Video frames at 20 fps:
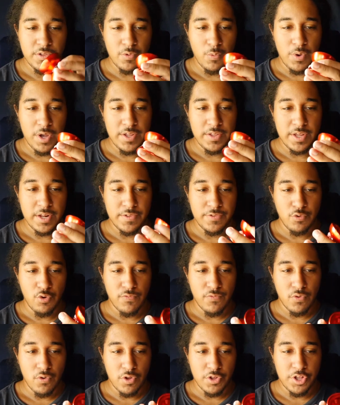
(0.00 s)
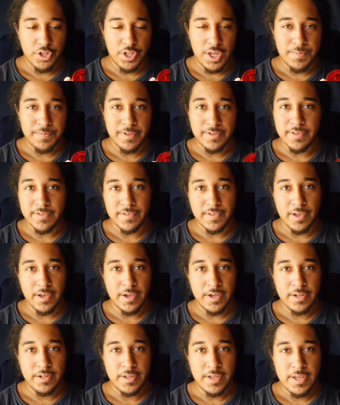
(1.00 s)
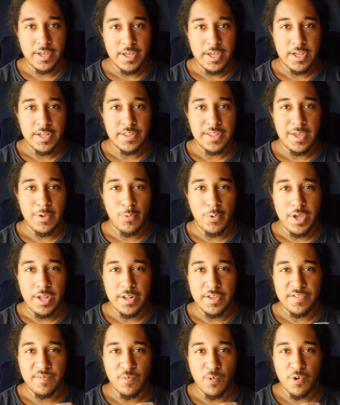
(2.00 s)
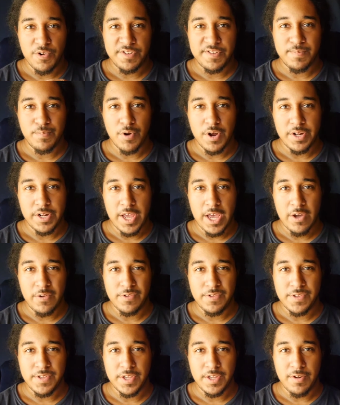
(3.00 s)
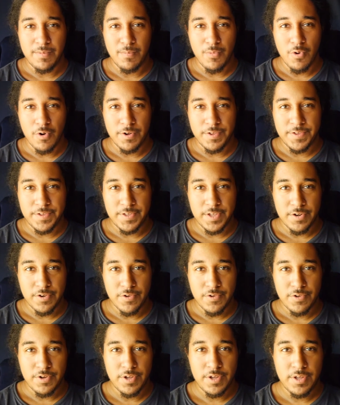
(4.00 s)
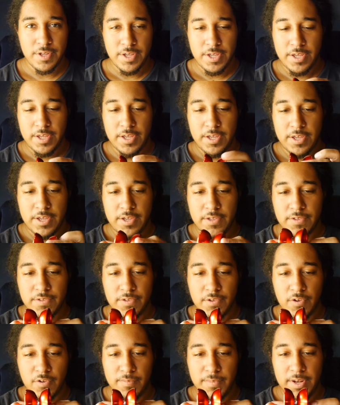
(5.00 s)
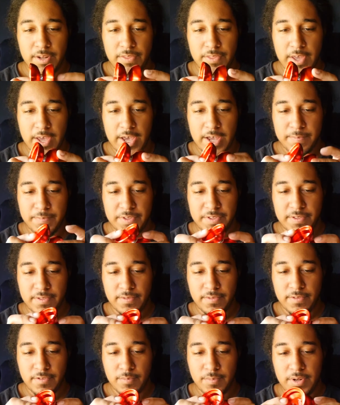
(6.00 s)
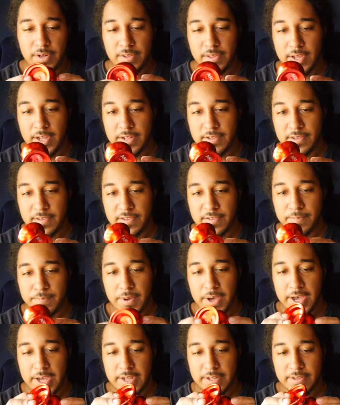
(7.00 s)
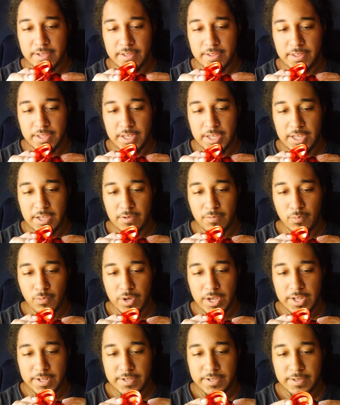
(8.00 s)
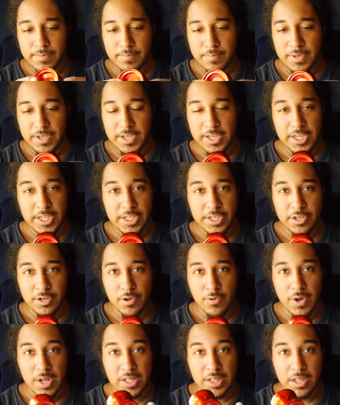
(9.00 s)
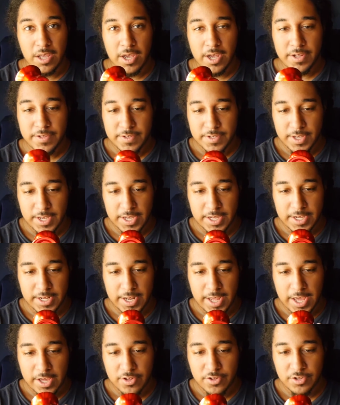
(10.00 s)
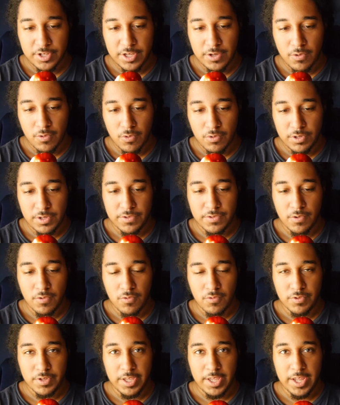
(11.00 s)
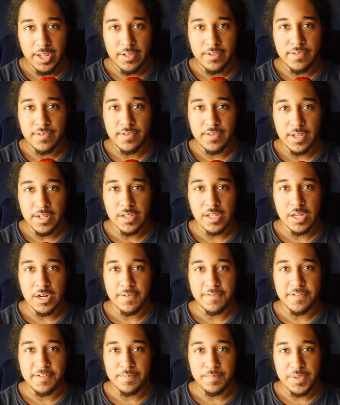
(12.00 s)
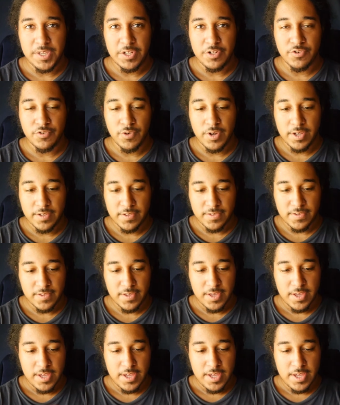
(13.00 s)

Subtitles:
and the way that it's overall shaped and designed, the weight is more spread out instead of more centered. So meaning that despite the weight being a lot, it can actually hold its own against a lot of speed tricks,